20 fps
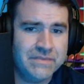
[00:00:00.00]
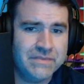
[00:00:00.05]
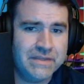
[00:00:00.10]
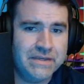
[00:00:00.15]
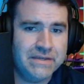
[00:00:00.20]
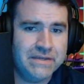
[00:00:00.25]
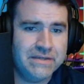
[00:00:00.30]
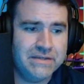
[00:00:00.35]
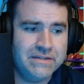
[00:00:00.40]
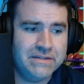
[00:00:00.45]

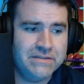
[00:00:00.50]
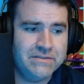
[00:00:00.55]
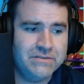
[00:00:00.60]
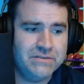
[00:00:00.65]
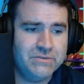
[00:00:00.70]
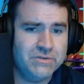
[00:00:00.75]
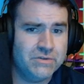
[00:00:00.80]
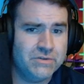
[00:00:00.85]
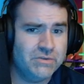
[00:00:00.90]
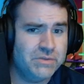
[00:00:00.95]
And
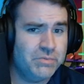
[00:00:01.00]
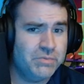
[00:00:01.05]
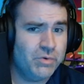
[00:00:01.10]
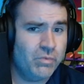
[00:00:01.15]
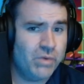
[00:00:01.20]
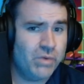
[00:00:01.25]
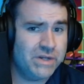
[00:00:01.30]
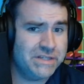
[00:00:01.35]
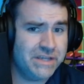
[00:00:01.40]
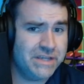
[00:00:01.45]
you can only put
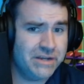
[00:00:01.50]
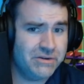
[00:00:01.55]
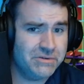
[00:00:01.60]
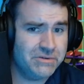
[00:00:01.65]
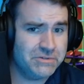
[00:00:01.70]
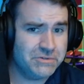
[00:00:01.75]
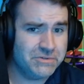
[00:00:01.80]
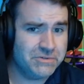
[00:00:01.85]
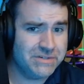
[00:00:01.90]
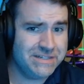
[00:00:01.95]
one
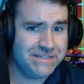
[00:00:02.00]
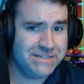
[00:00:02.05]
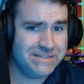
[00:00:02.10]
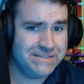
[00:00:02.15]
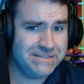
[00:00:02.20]
character in it.